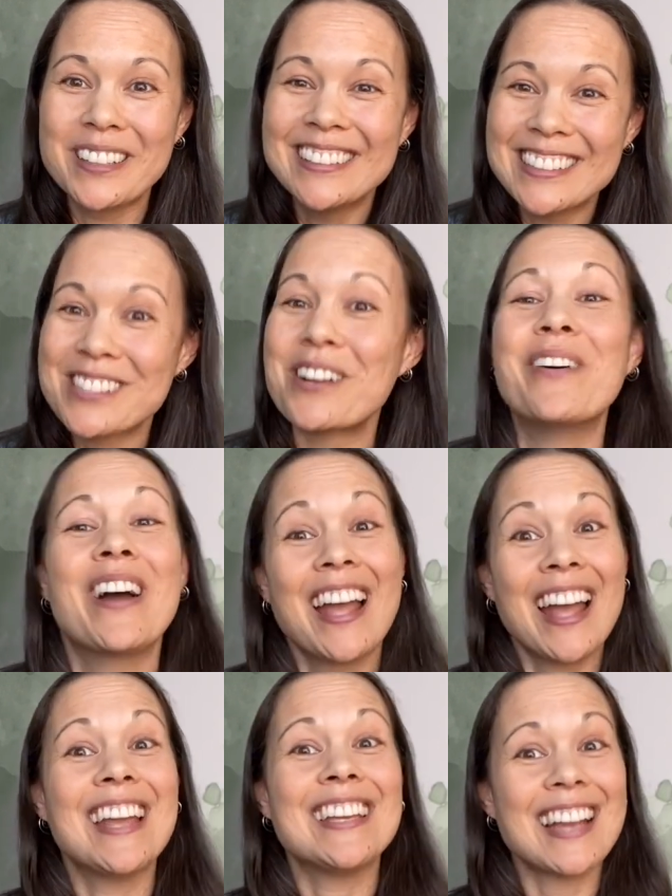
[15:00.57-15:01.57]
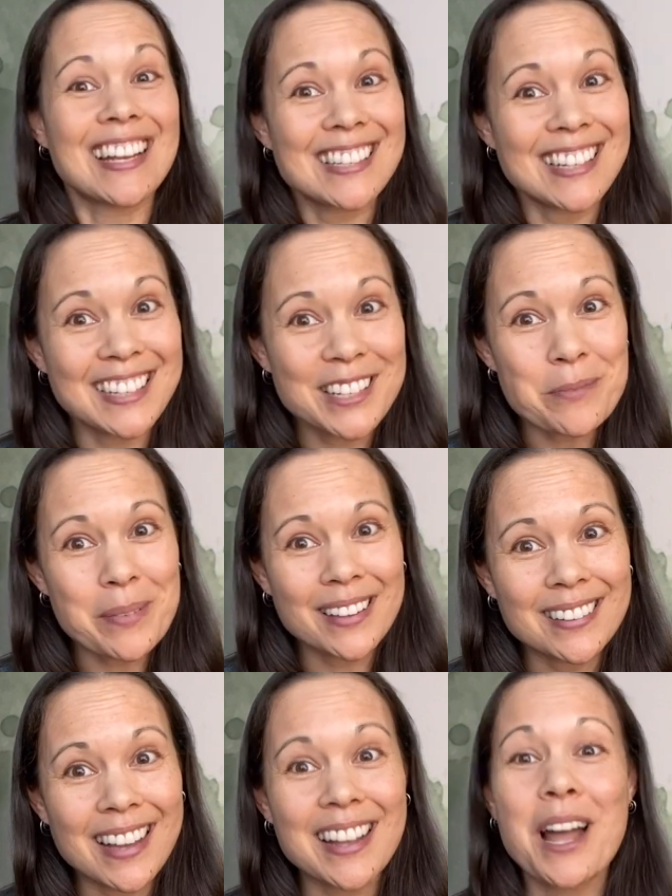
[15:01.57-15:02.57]
So yes, it has
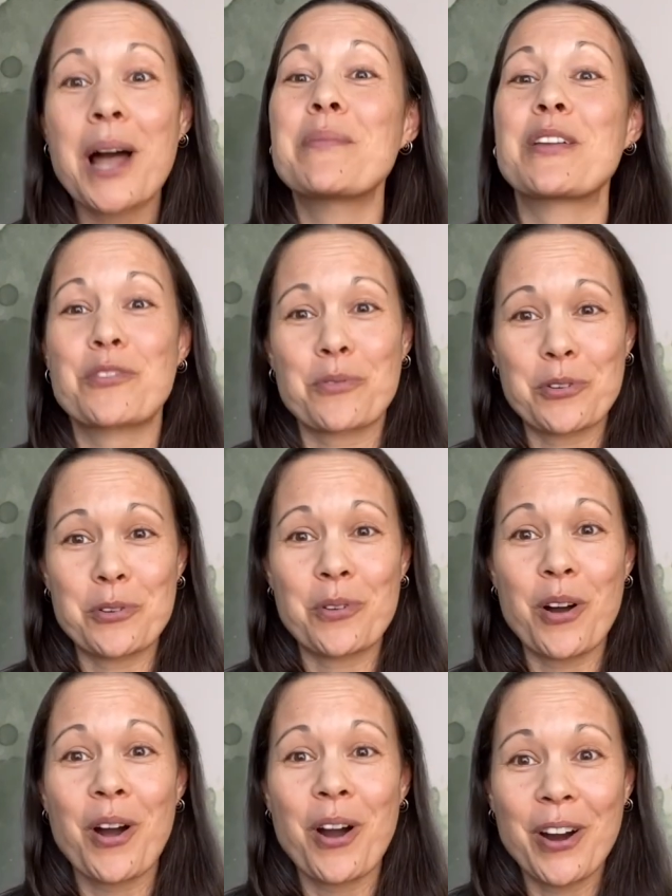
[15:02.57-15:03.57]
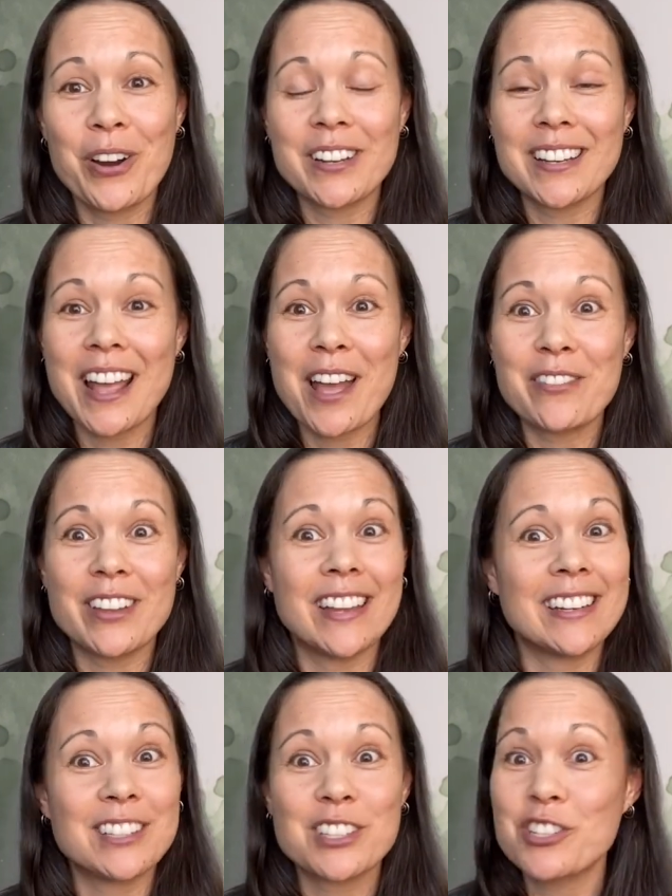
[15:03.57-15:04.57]
been coming through hard and heavy,
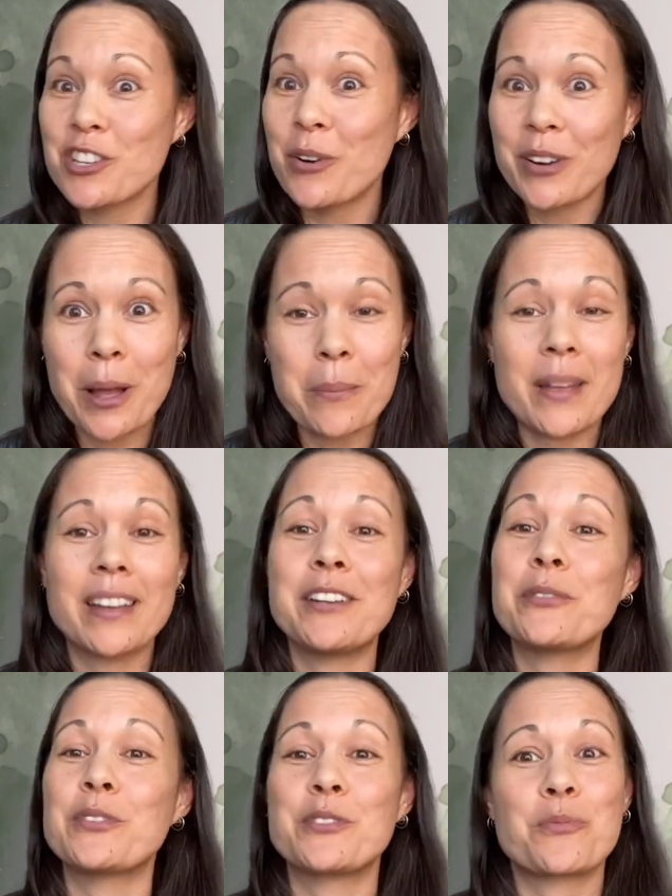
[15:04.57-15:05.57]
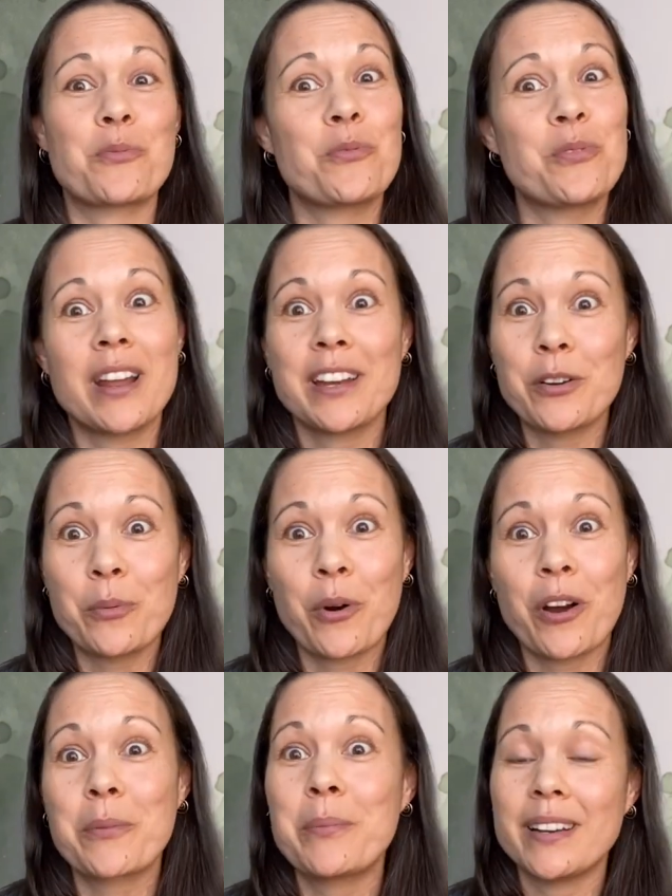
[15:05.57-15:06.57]
and it showed up and it was ready to
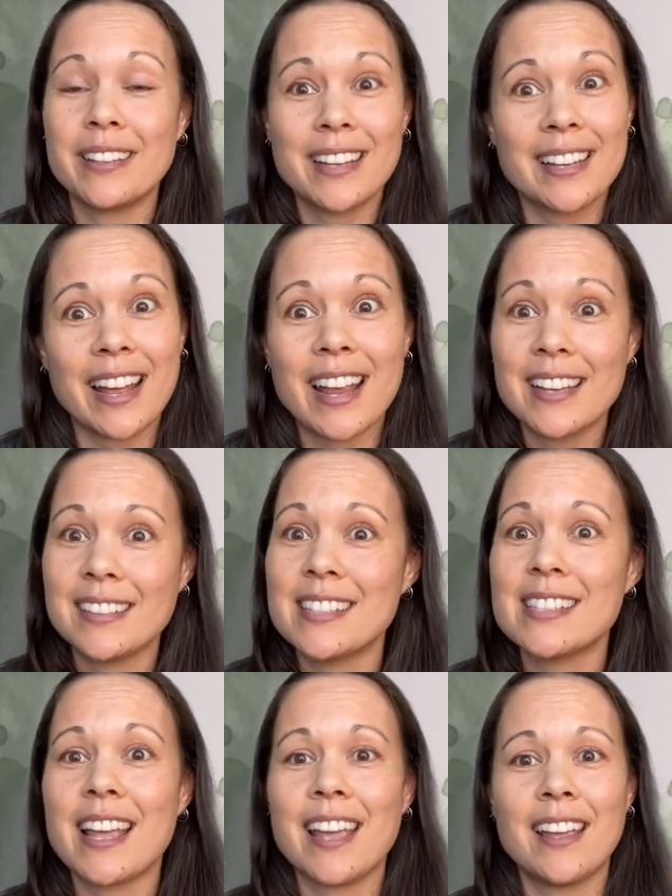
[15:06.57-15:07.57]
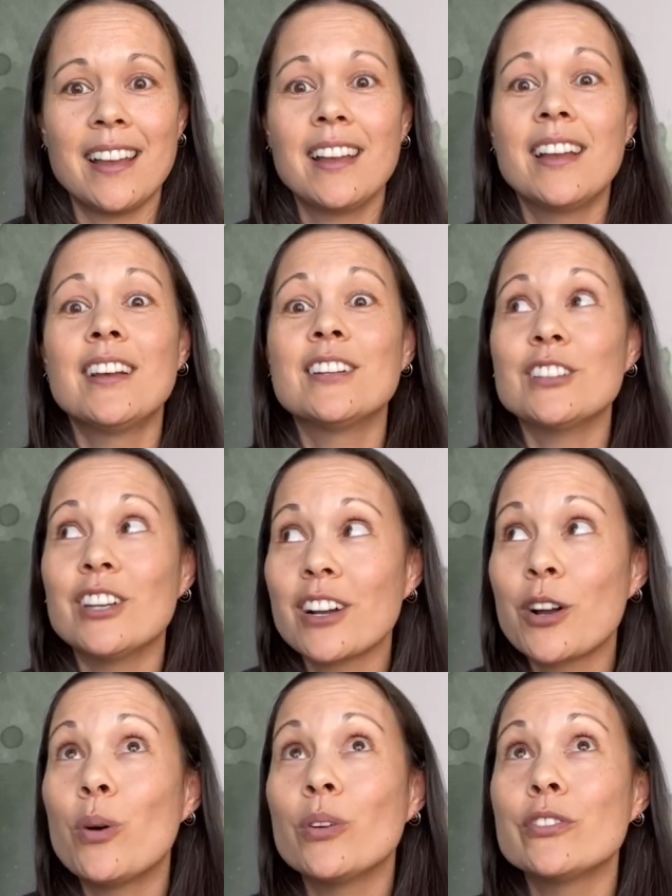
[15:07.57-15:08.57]
work. But again, I had to say, look,
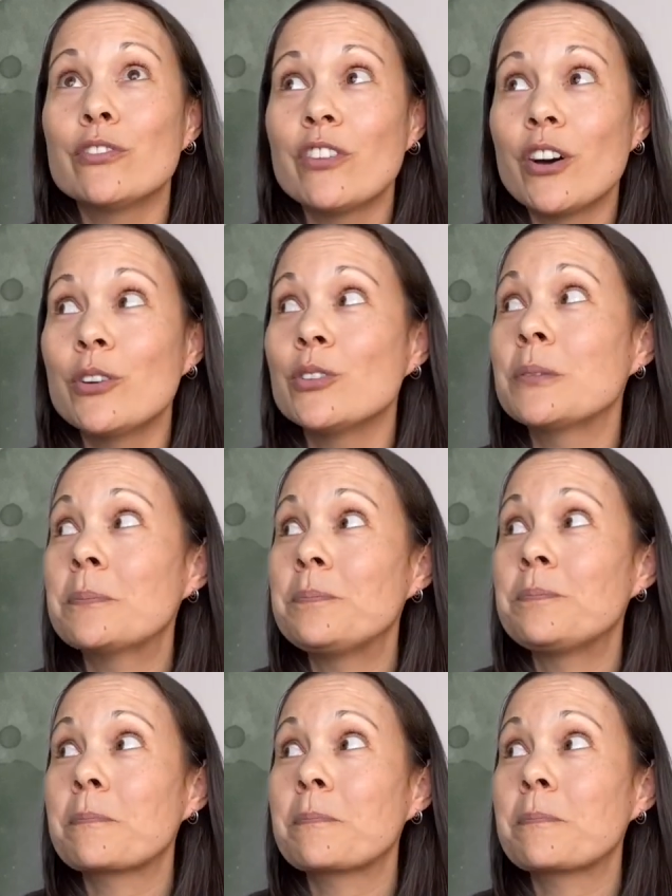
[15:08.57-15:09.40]
hold the phone.